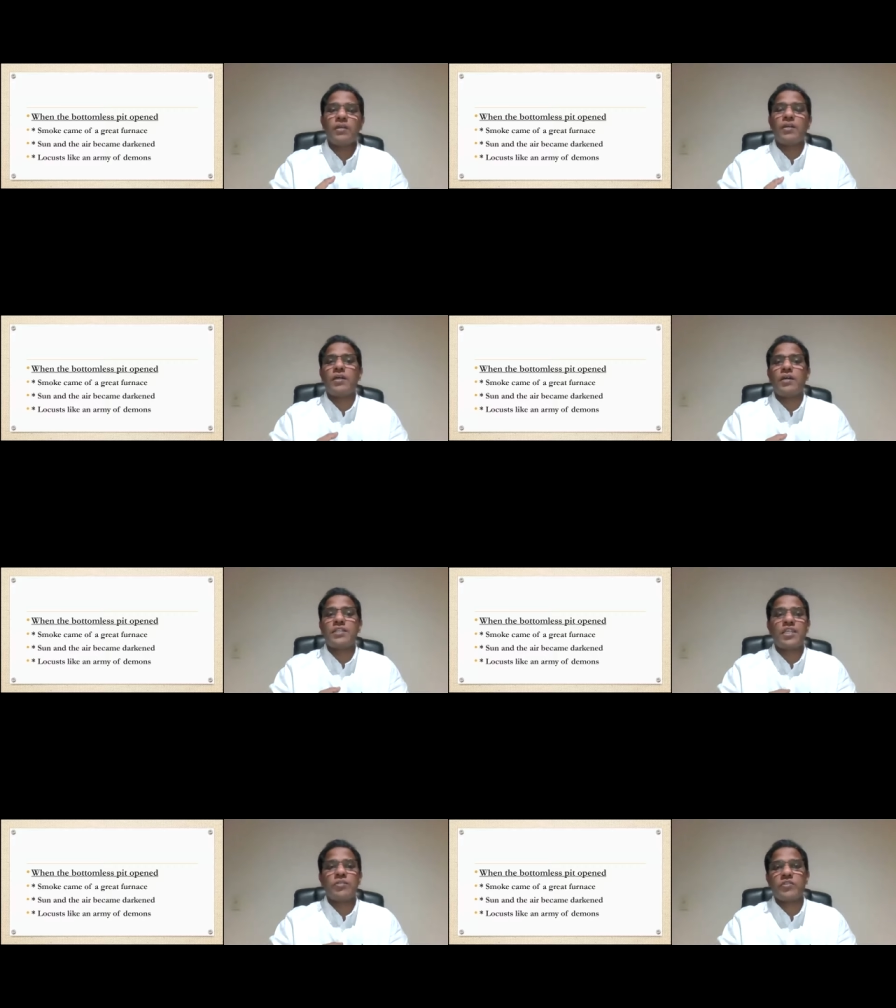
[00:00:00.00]
uh,
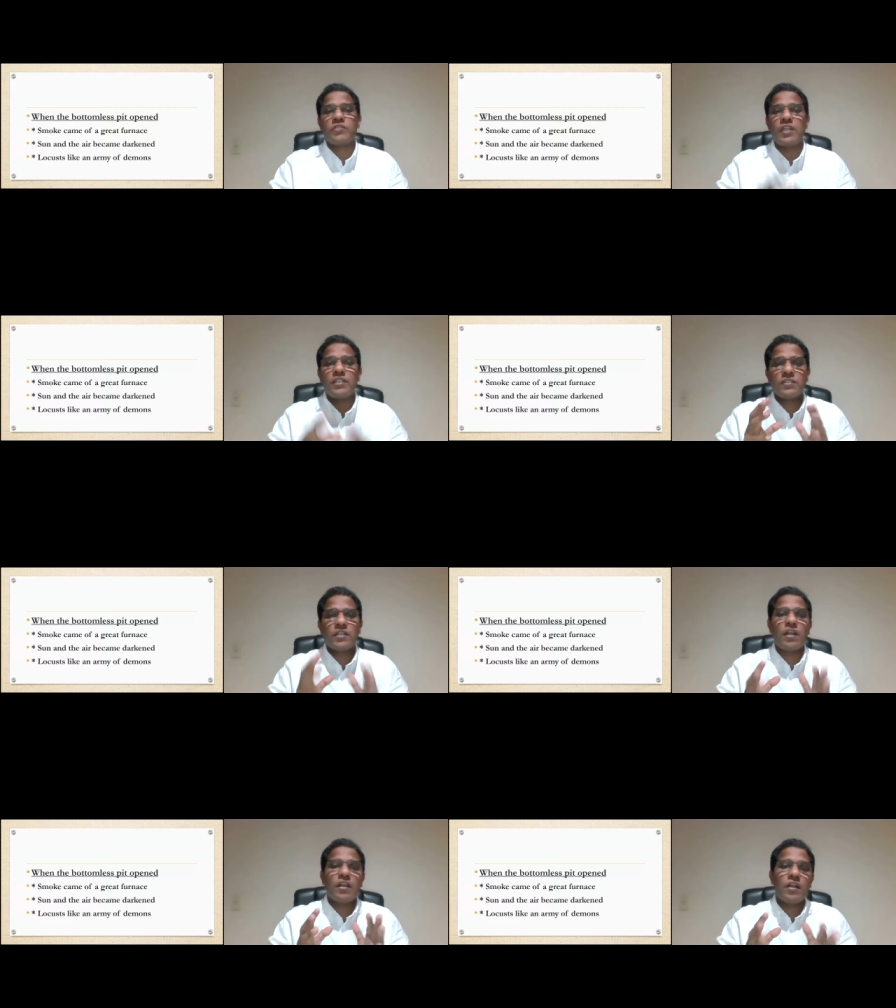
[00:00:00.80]
that was a
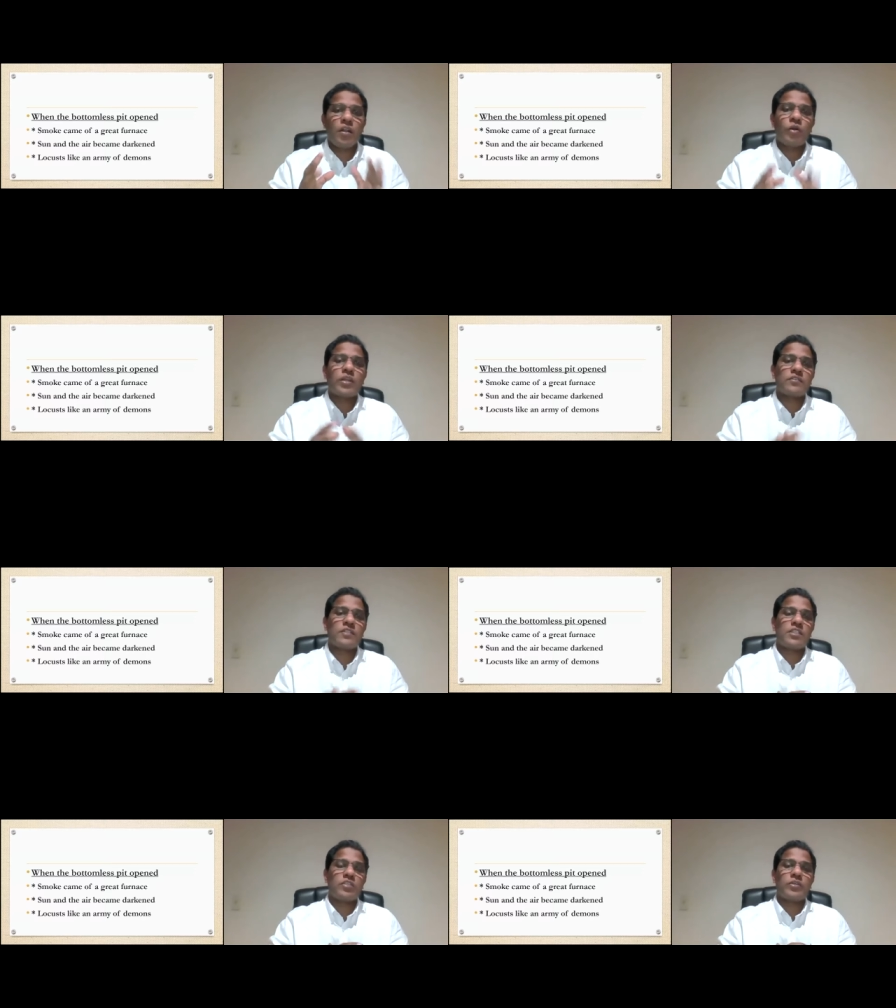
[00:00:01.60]
literal locust
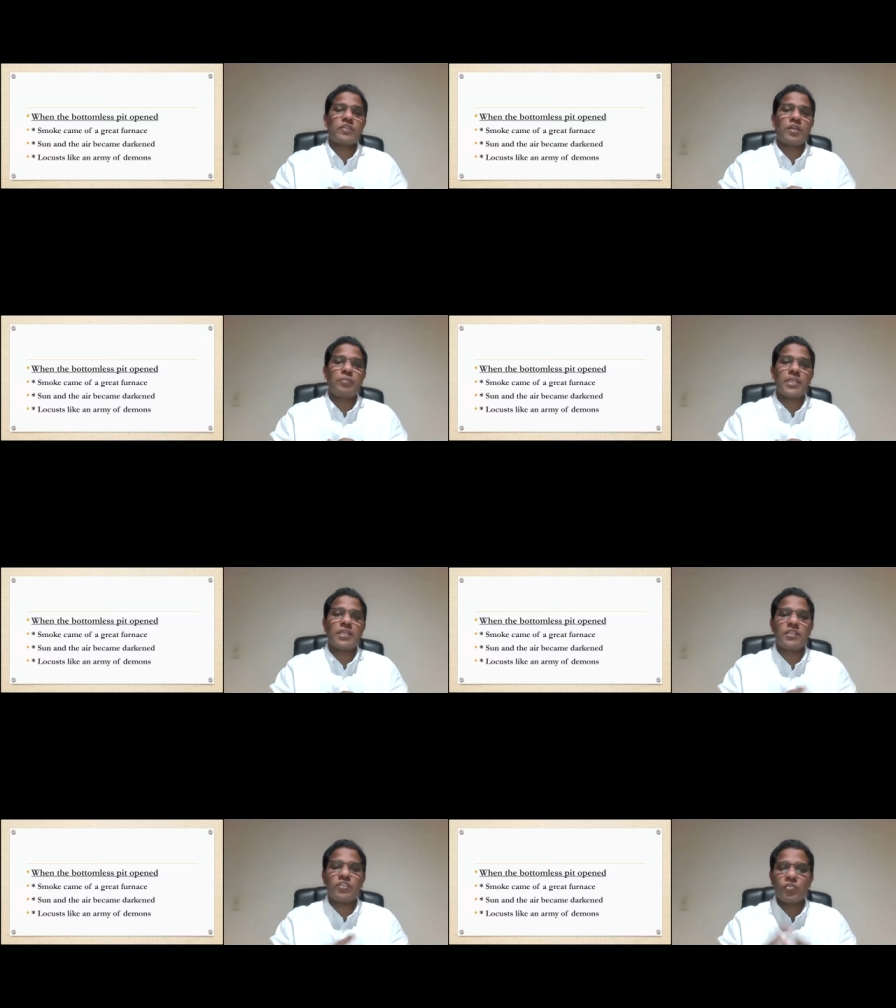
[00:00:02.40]
that it was coming
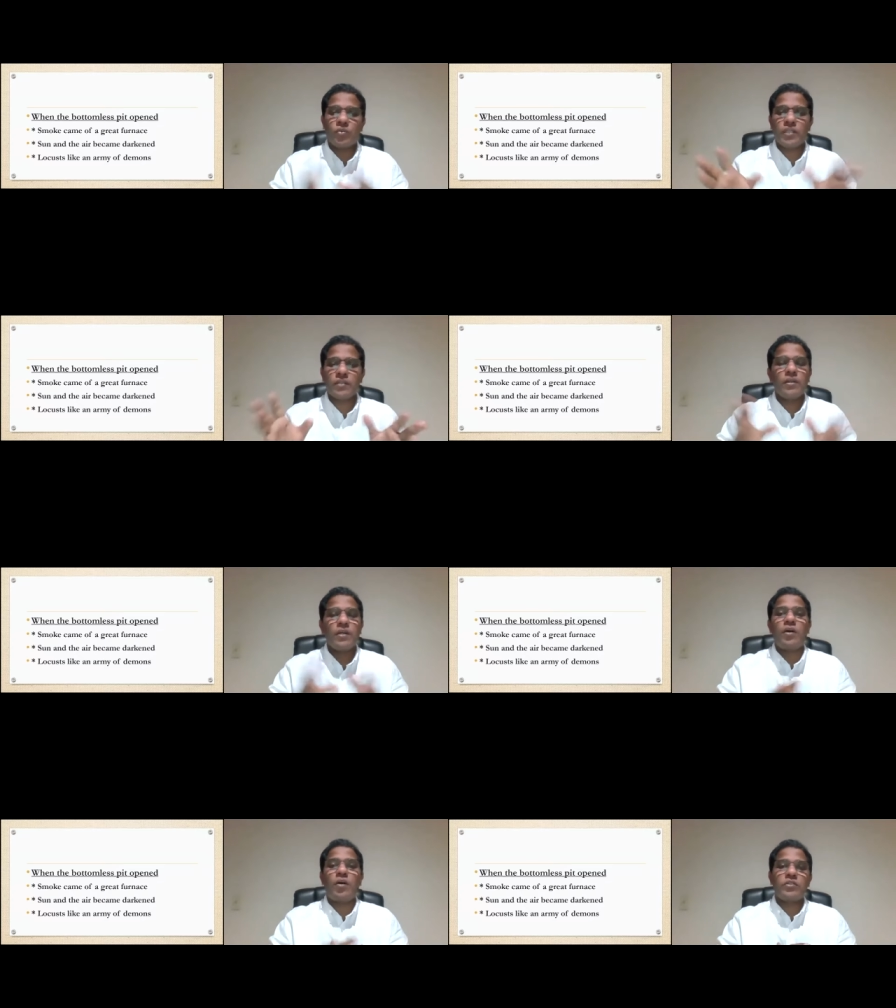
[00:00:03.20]
and destroying
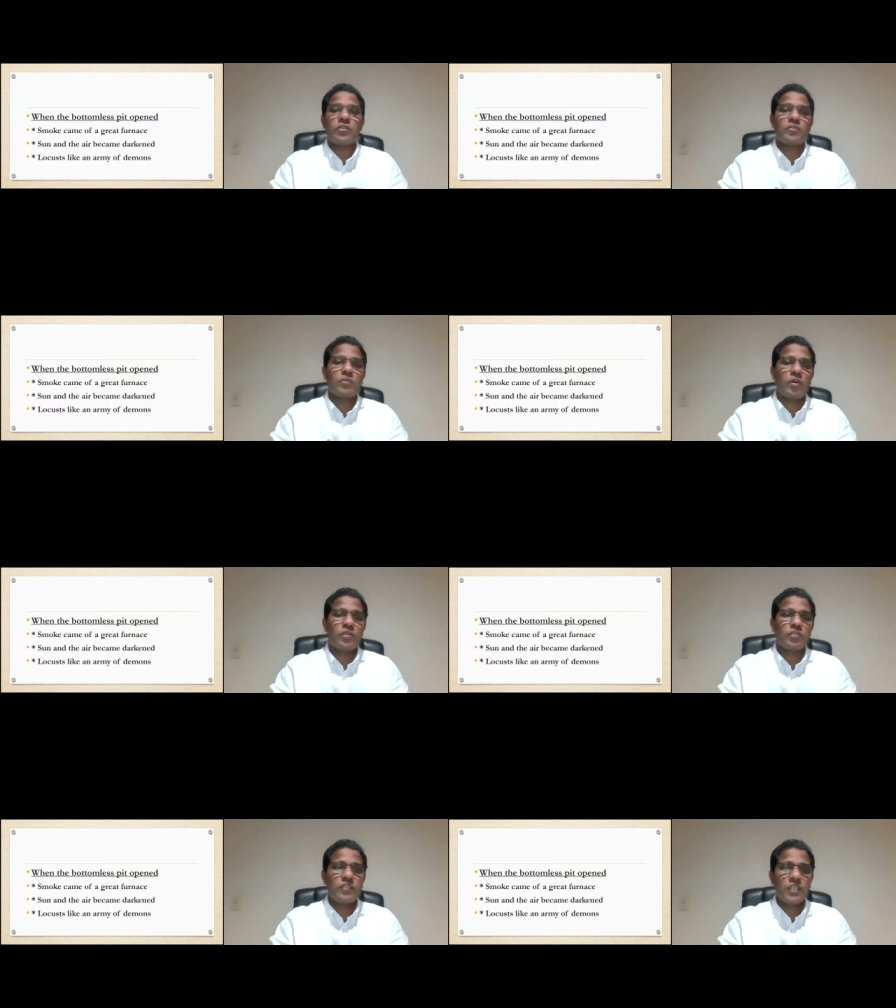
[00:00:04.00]
all those, all
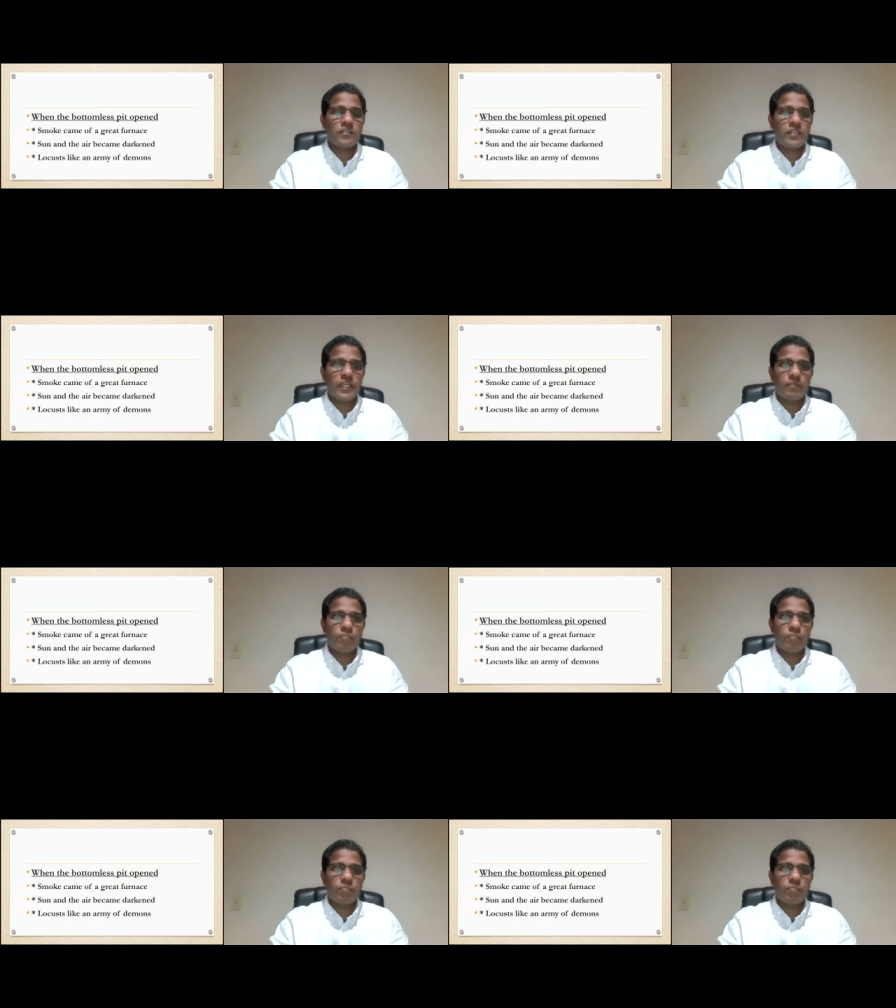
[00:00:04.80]
those things there.